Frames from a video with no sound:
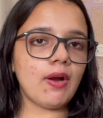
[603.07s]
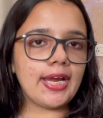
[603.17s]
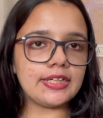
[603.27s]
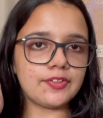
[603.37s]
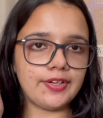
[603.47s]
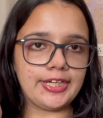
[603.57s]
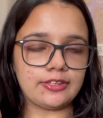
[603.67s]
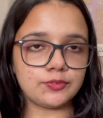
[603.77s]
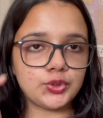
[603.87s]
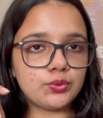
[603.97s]
you
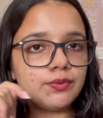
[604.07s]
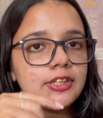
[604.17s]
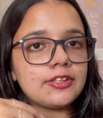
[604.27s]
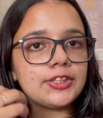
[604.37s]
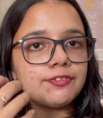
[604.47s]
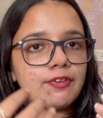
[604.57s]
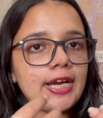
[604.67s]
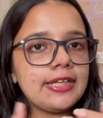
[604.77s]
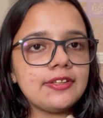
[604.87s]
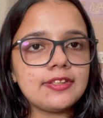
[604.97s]
iterate, you will
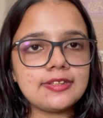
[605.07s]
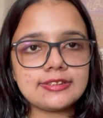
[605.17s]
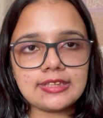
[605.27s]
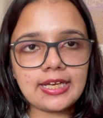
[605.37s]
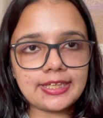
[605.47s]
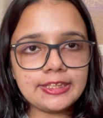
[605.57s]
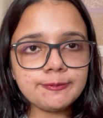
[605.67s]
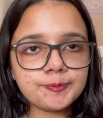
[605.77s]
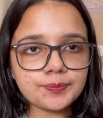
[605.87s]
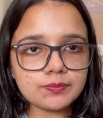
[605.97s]
refine the
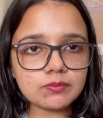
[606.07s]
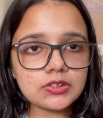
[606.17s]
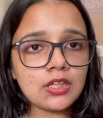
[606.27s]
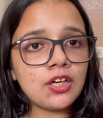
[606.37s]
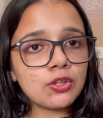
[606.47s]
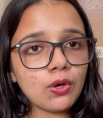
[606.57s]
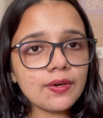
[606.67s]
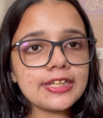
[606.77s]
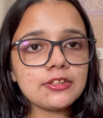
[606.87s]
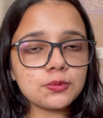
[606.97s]
design
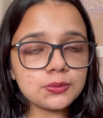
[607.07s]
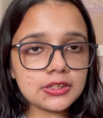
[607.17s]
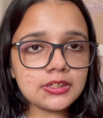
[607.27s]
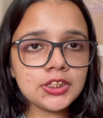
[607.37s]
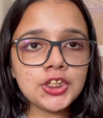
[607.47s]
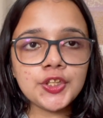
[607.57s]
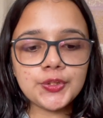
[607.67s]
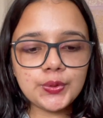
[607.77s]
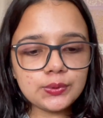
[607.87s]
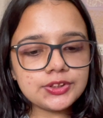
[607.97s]
according to the
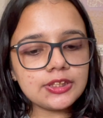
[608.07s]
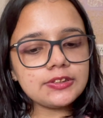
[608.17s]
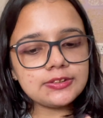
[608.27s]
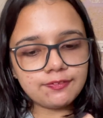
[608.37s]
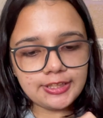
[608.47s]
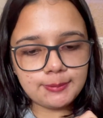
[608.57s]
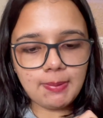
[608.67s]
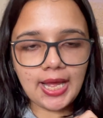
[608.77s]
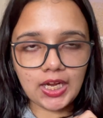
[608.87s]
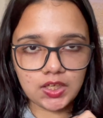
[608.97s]
user's
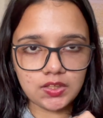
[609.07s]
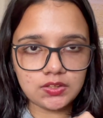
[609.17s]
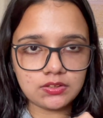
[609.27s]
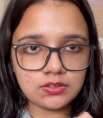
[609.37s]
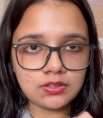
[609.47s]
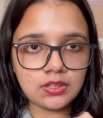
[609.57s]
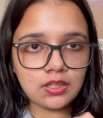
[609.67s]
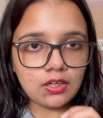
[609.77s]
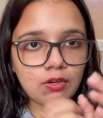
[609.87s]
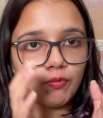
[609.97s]
feedback.
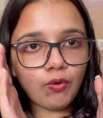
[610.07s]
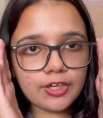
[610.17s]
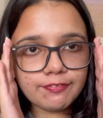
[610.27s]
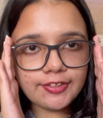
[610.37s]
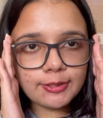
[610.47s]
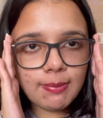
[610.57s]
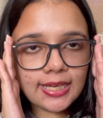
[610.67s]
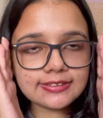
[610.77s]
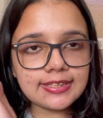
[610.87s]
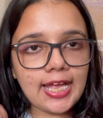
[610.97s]
What
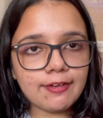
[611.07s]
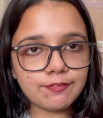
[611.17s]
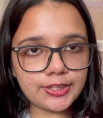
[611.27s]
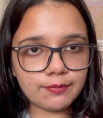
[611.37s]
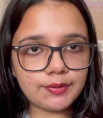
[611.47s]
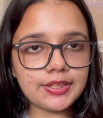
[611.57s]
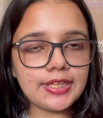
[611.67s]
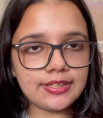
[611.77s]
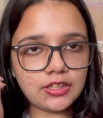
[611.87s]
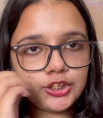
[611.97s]
feedbacks they have
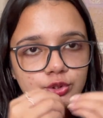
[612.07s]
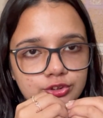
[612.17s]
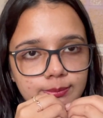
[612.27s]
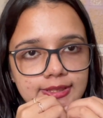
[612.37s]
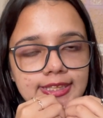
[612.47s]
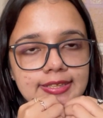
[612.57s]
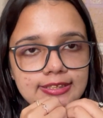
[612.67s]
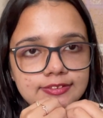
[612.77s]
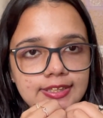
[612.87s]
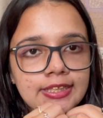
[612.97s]
given in the usability
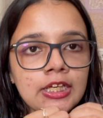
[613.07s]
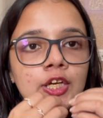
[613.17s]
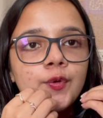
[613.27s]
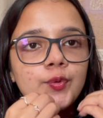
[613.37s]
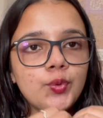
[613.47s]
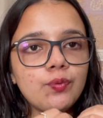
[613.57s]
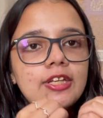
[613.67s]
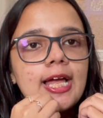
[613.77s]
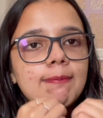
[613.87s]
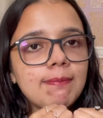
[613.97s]
testing, you
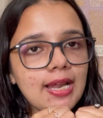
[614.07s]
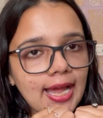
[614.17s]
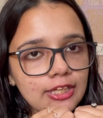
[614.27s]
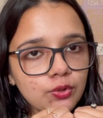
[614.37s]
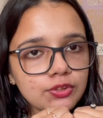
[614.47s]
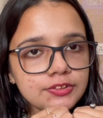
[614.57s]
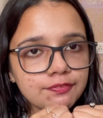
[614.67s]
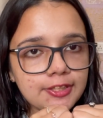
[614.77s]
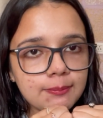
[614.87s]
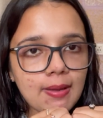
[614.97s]
will apply those
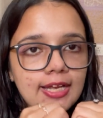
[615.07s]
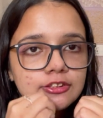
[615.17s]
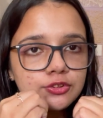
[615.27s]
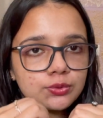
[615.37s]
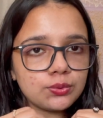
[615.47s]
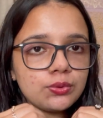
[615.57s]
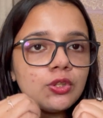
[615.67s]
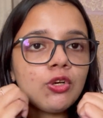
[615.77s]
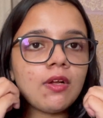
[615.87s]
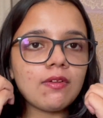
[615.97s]
feedbacks
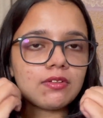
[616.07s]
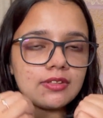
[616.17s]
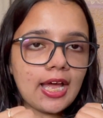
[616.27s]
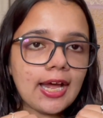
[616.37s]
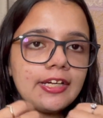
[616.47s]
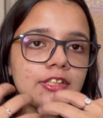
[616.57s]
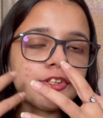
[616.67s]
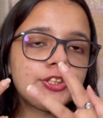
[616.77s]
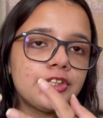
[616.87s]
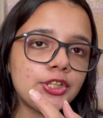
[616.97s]
to that
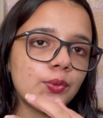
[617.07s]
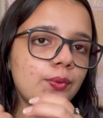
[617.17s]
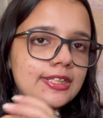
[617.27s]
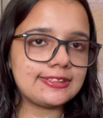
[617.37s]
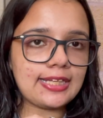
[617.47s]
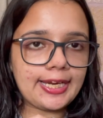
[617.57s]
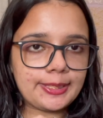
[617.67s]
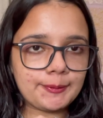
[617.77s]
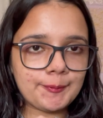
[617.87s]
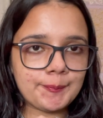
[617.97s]
new design